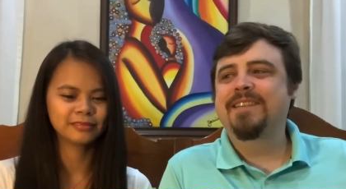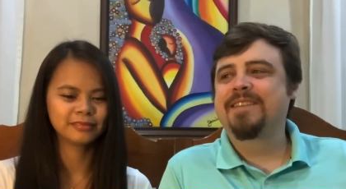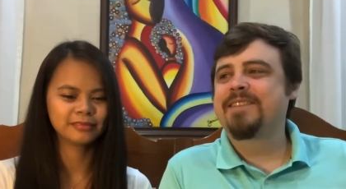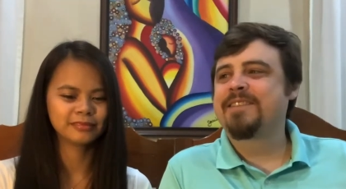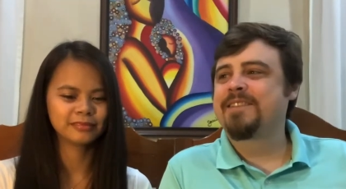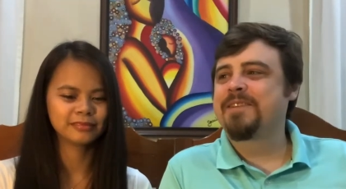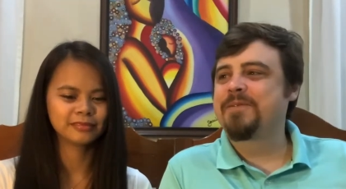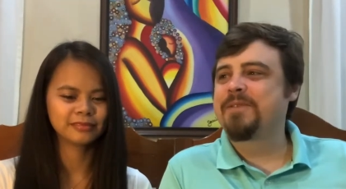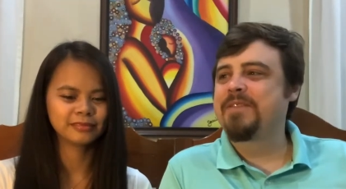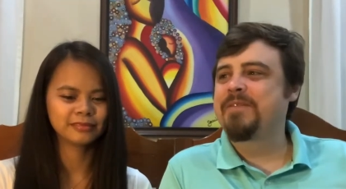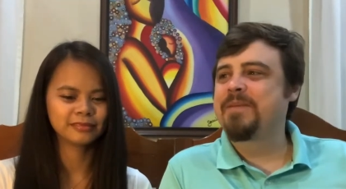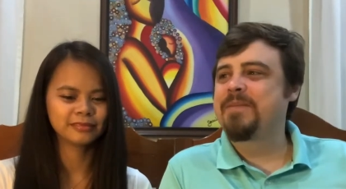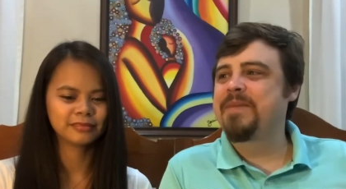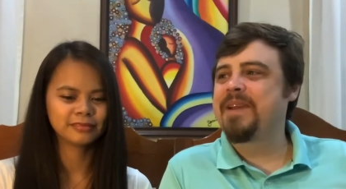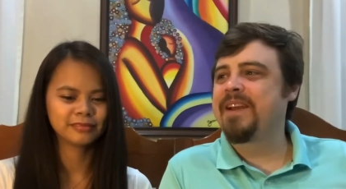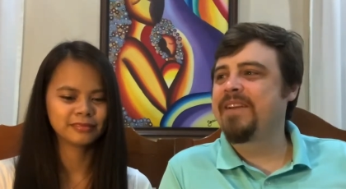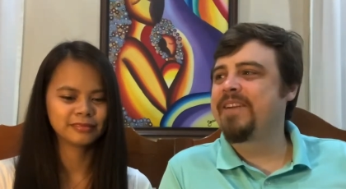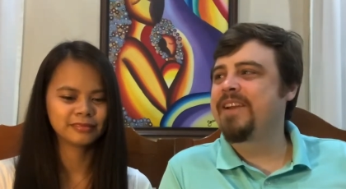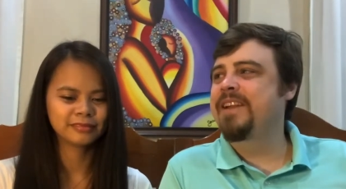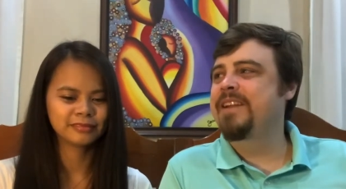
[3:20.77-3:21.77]
Speaker 1: So we've been
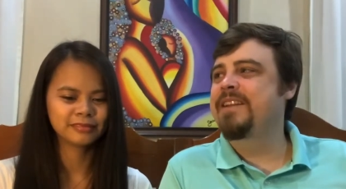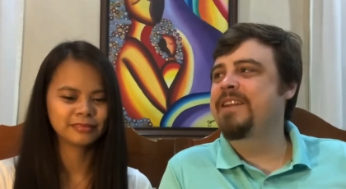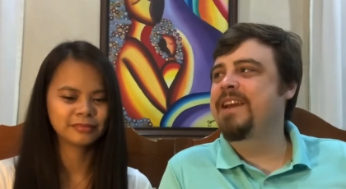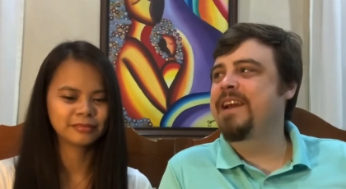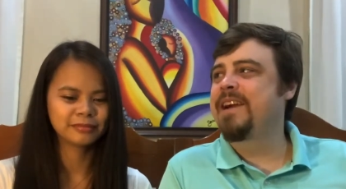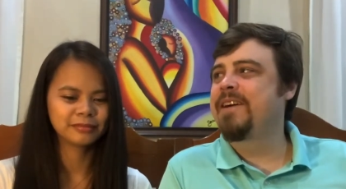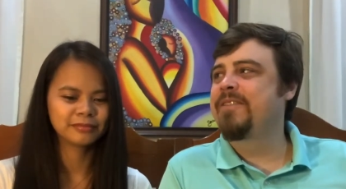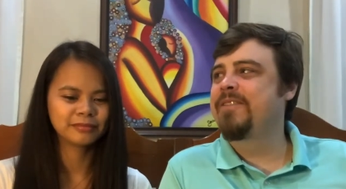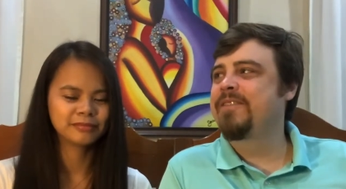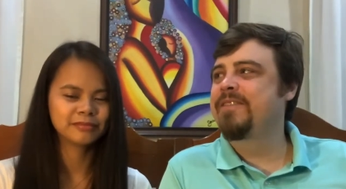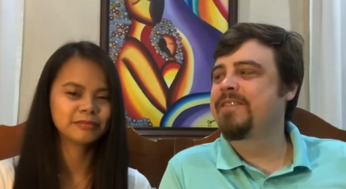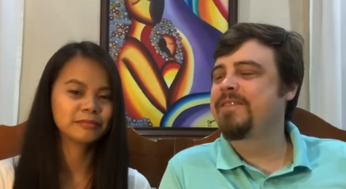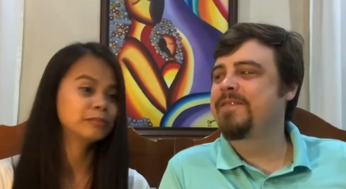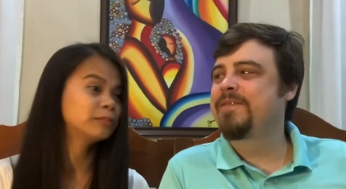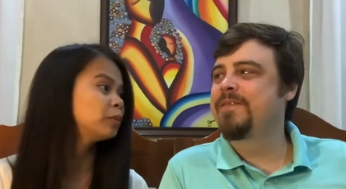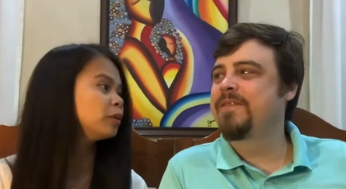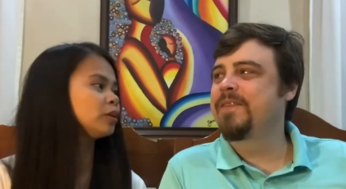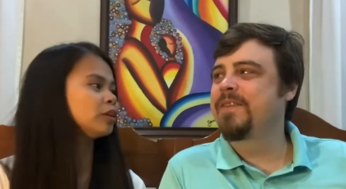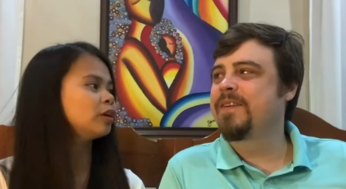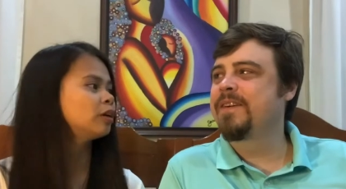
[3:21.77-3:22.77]
married now
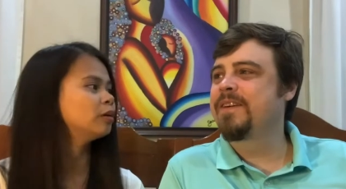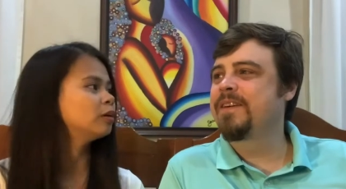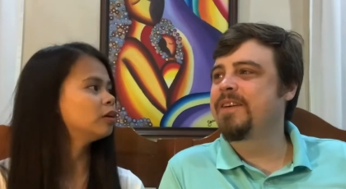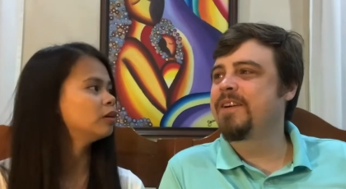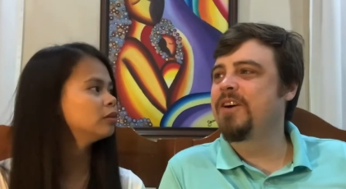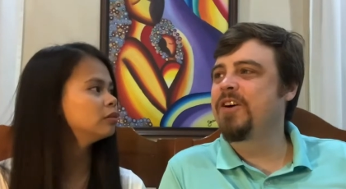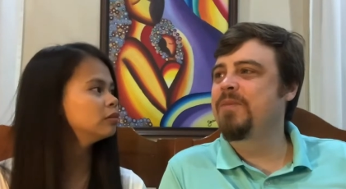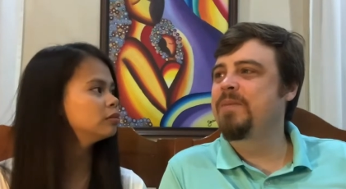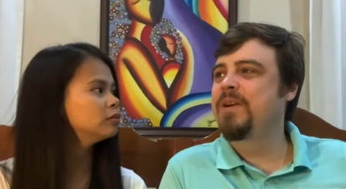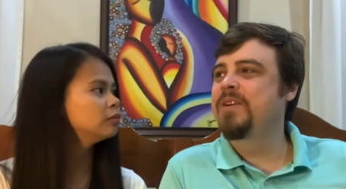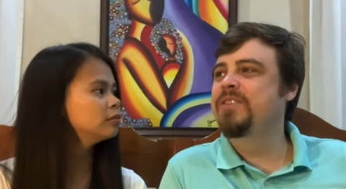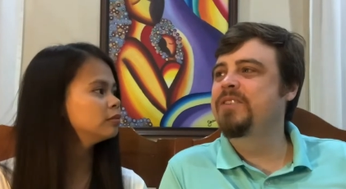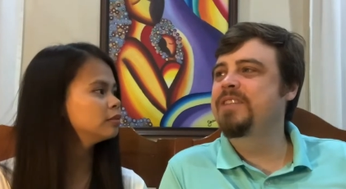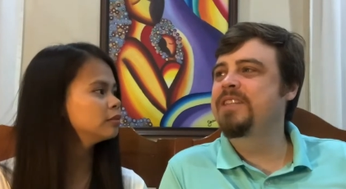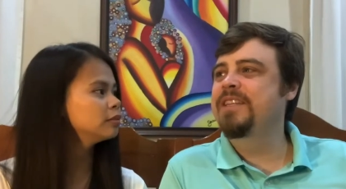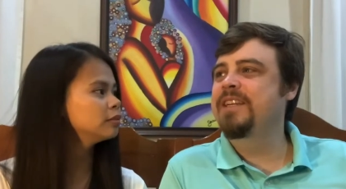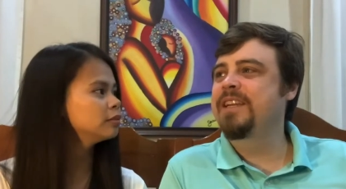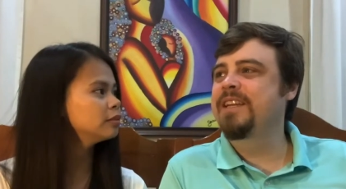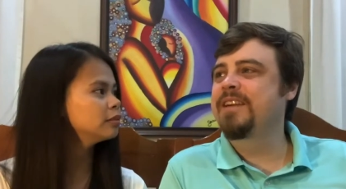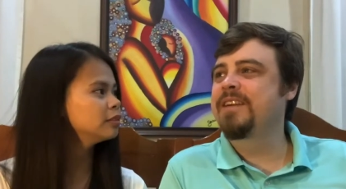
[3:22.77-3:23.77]
for almost
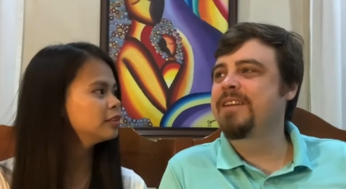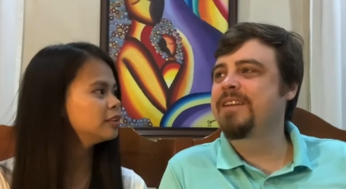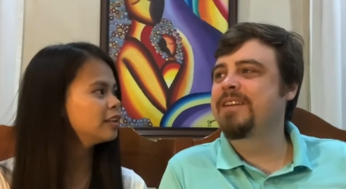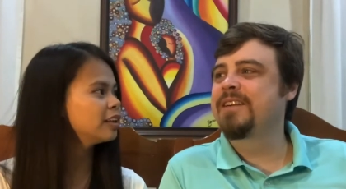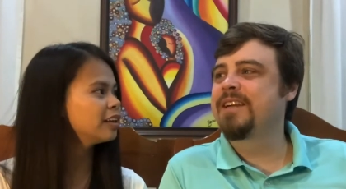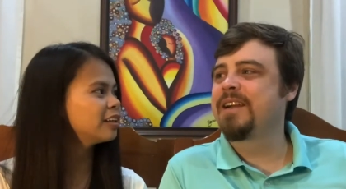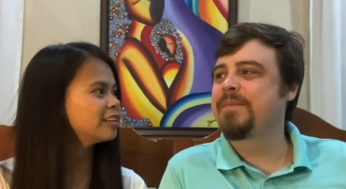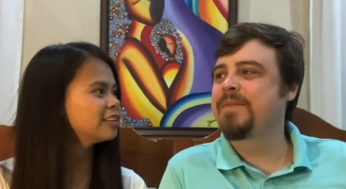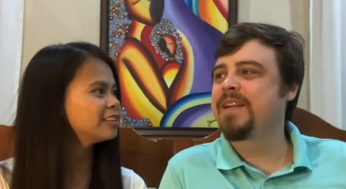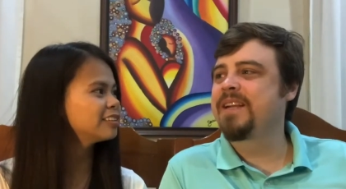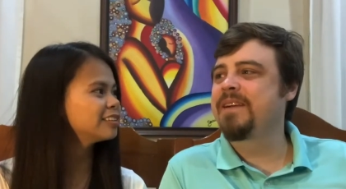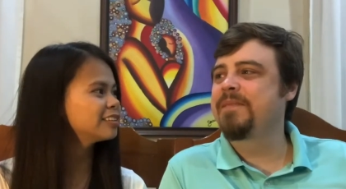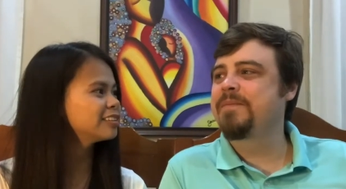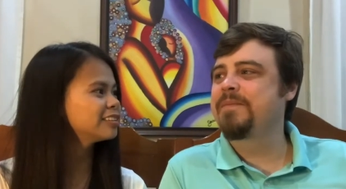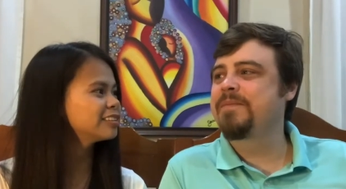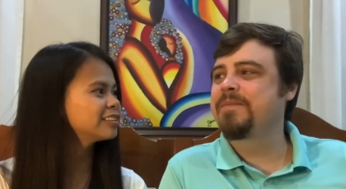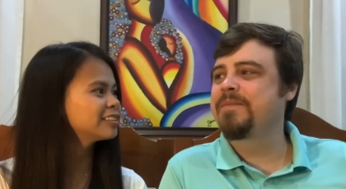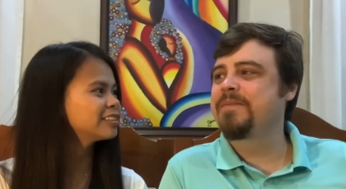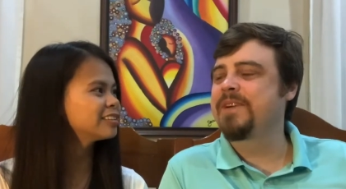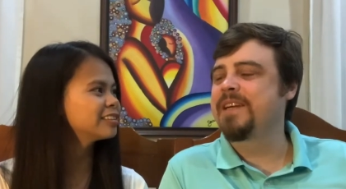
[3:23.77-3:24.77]
a year, coming up.
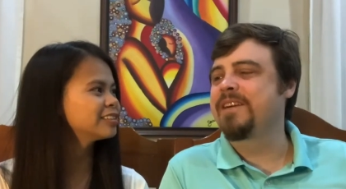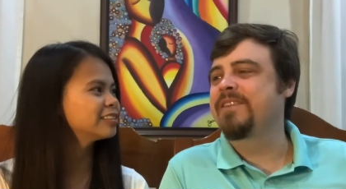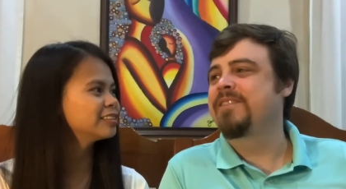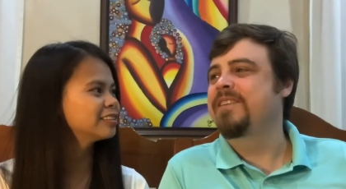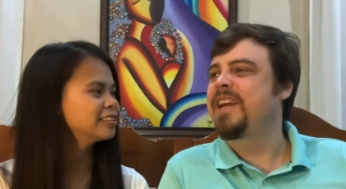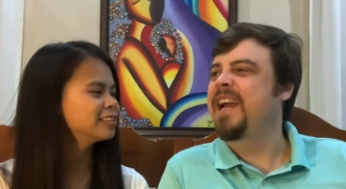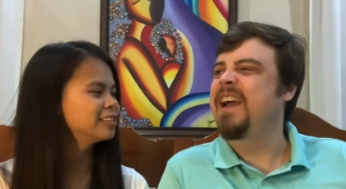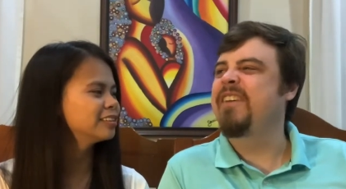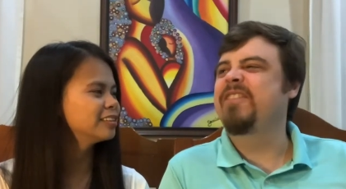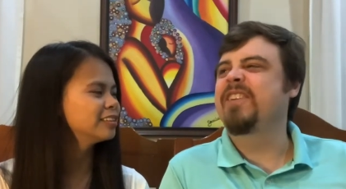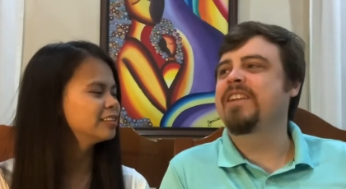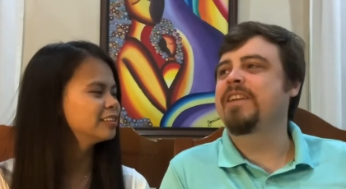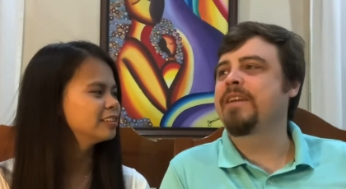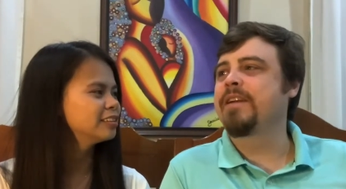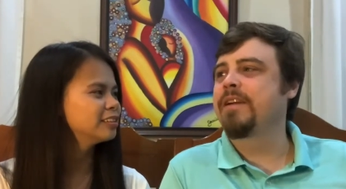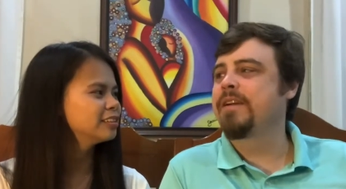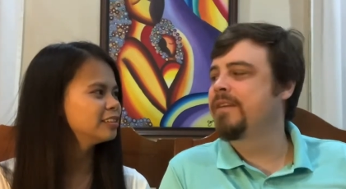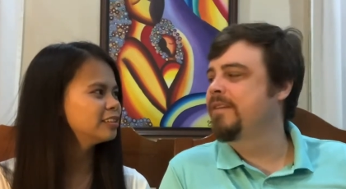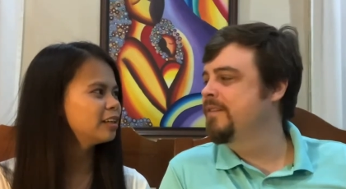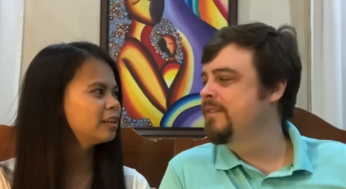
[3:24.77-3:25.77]
Well, half a
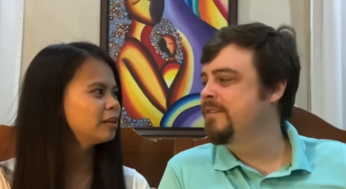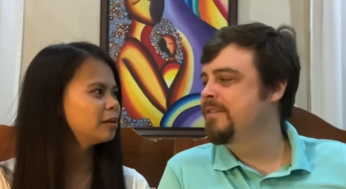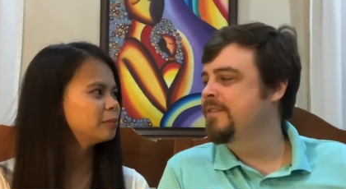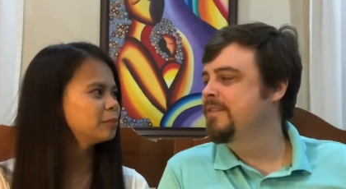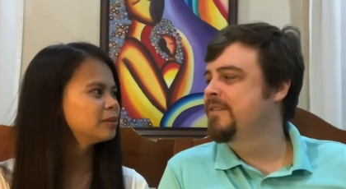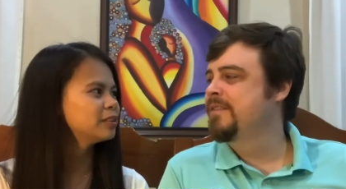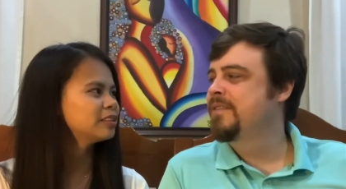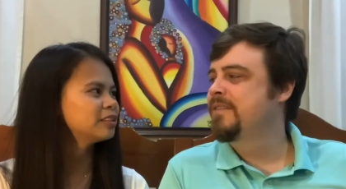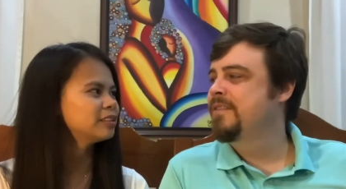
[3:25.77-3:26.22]
year. Half a year.